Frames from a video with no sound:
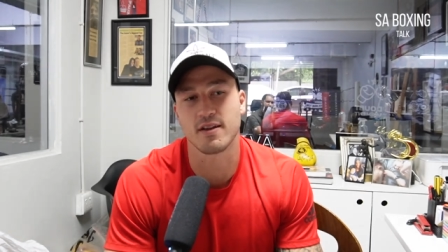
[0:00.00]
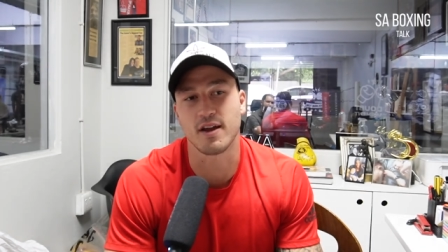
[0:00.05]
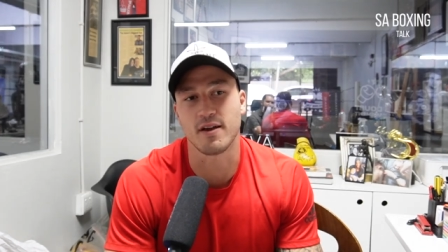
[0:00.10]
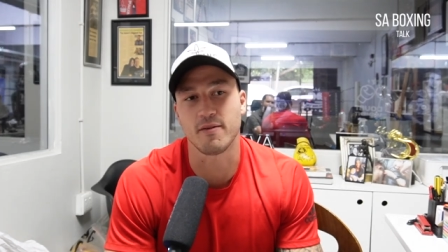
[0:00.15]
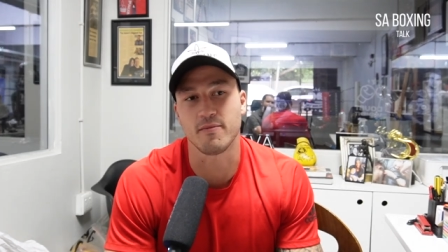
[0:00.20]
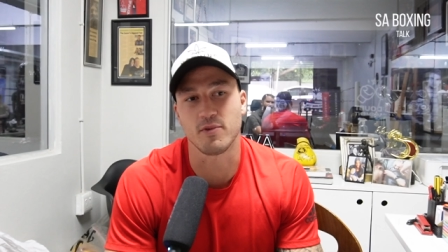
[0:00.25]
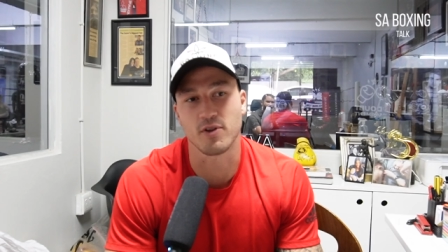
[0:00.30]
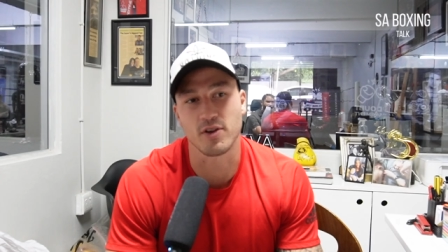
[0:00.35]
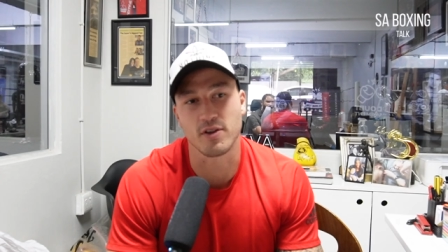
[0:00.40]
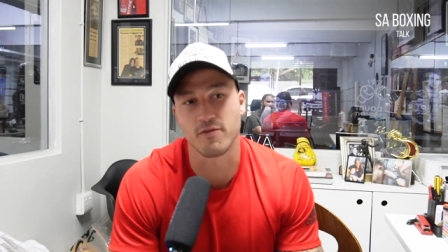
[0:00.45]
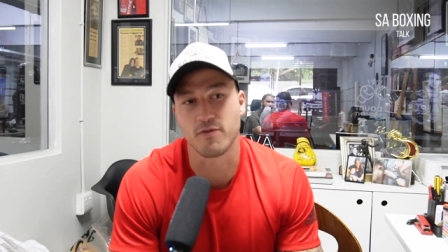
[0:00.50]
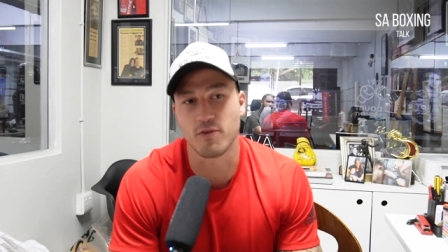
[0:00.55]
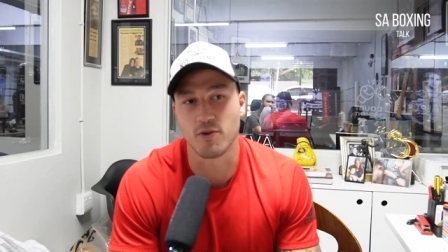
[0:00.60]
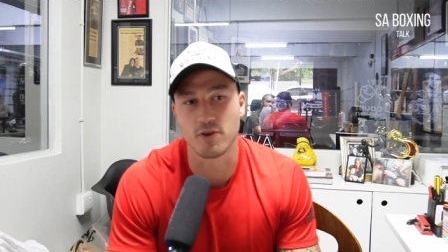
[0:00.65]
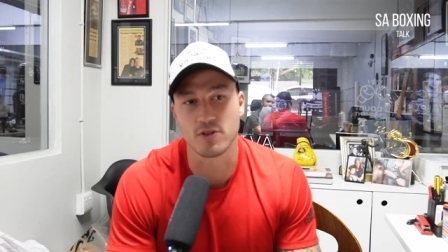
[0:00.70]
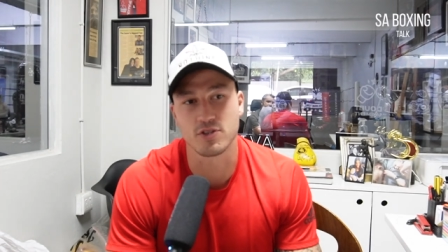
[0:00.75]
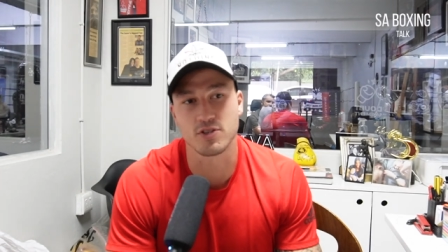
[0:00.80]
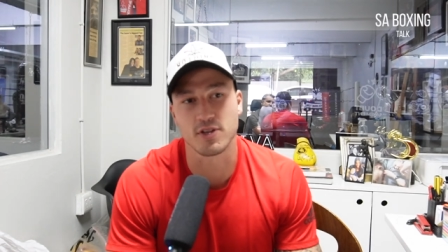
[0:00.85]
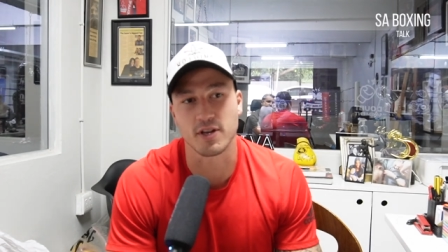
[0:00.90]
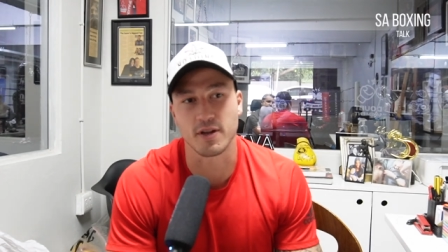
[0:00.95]
I'm looking
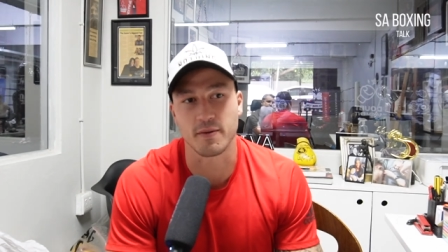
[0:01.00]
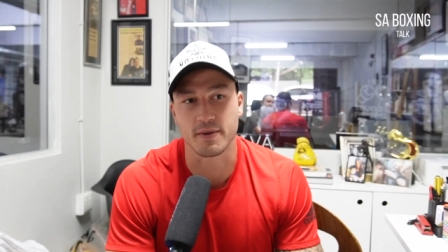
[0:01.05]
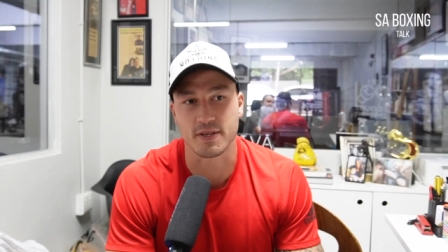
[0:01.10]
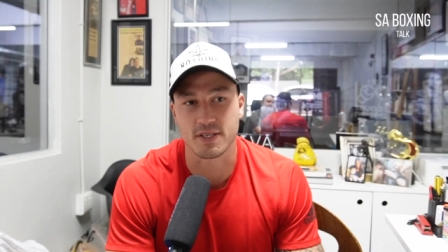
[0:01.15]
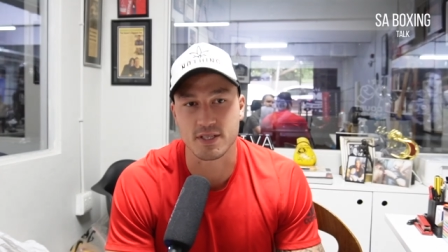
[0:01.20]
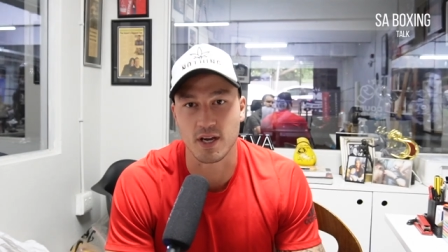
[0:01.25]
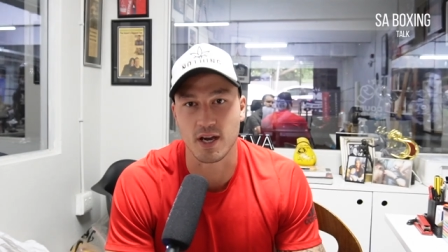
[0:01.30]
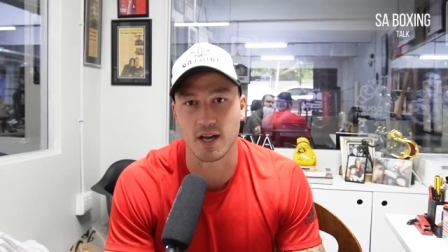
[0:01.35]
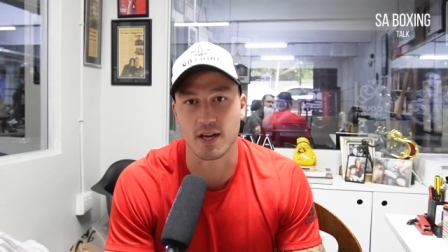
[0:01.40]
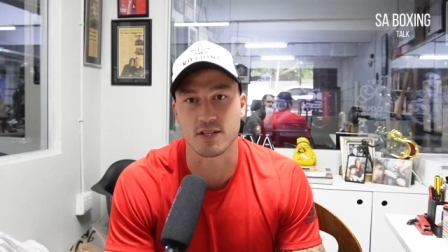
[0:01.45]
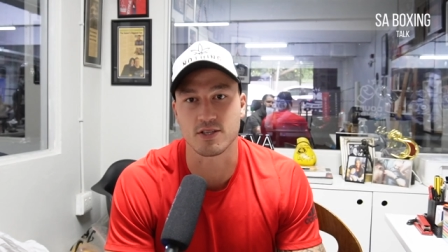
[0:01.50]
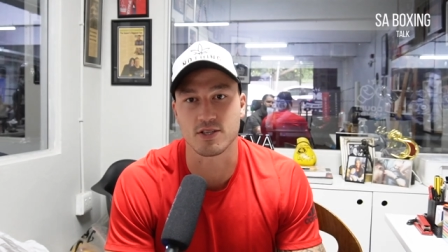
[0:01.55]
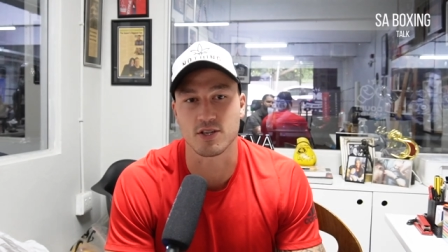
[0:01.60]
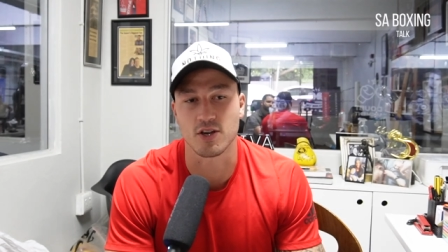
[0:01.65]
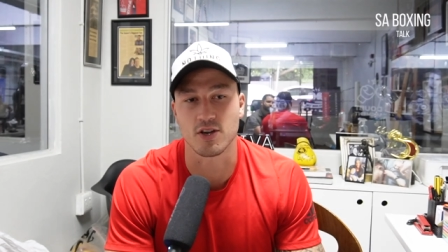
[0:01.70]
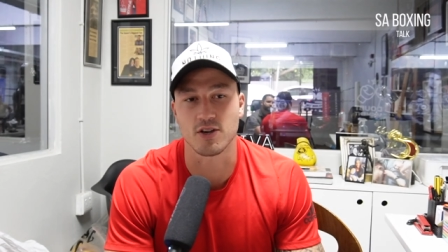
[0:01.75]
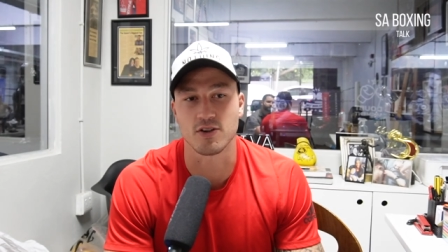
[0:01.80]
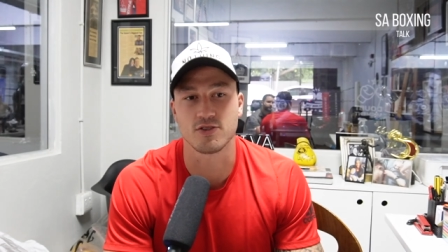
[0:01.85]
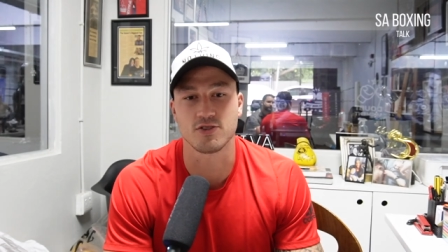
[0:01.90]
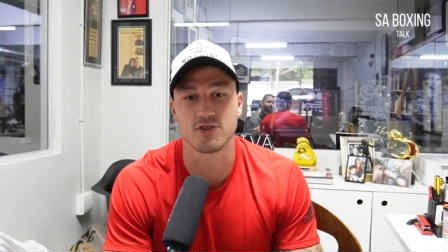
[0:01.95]
forward to it. I'm excited to
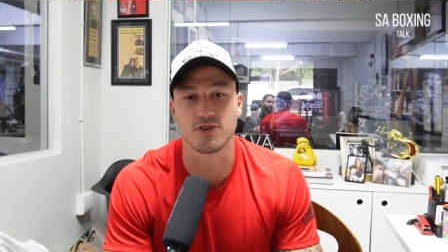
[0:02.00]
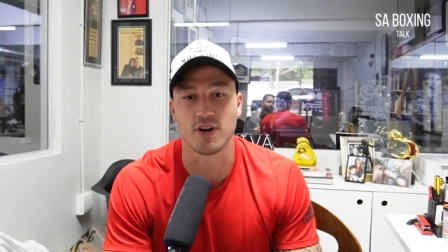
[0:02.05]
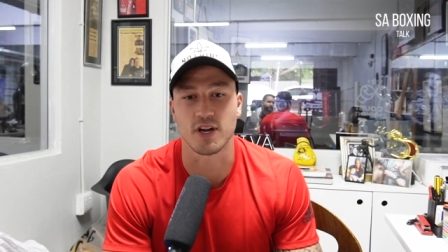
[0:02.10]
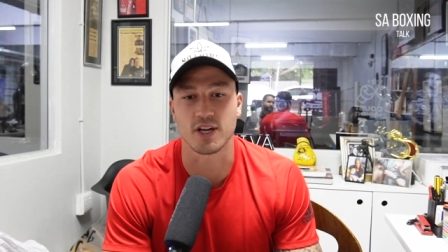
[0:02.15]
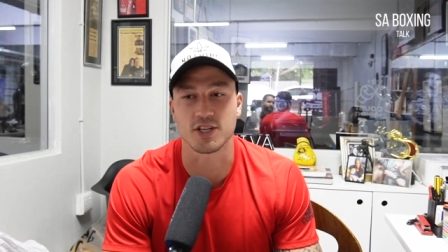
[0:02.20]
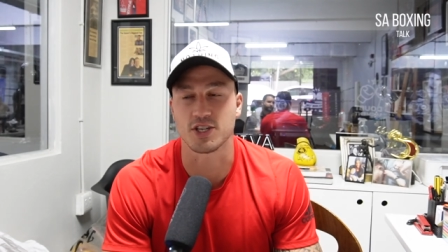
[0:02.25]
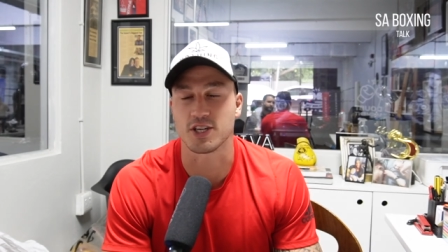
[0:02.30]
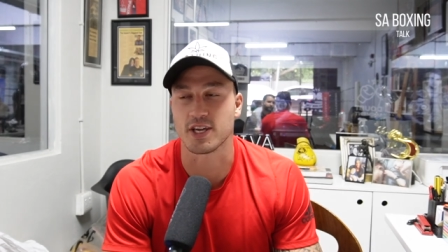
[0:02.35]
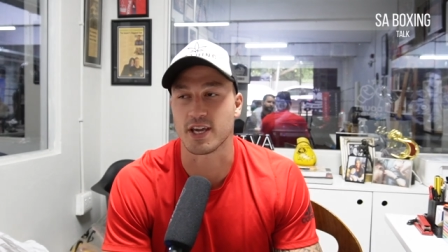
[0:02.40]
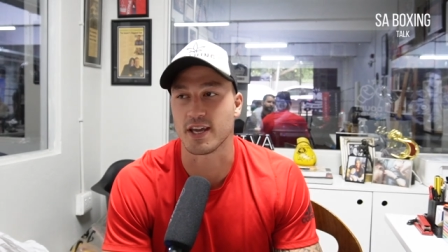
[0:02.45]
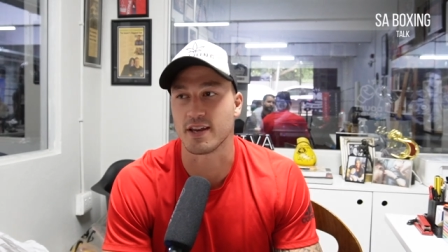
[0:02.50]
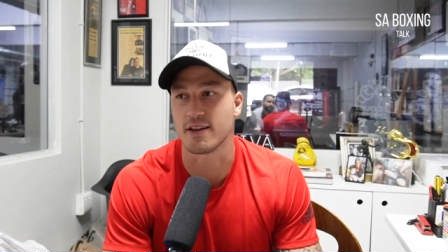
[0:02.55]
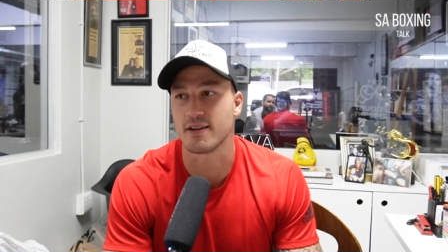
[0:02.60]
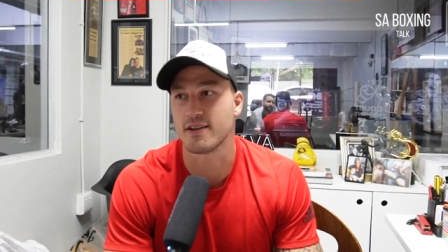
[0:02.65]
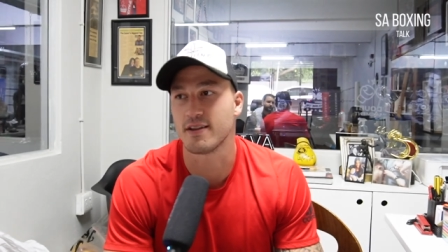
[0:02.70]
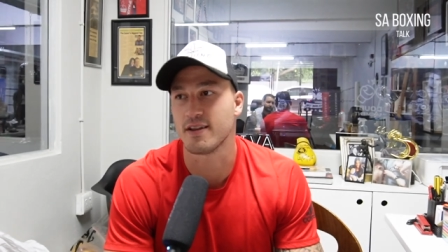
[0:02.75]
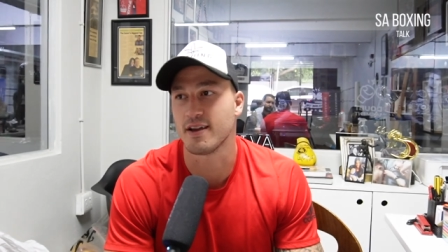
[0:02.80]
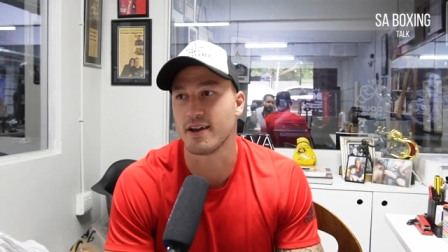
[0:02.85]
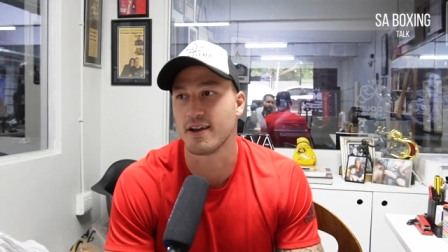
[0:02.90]
go to Russia again.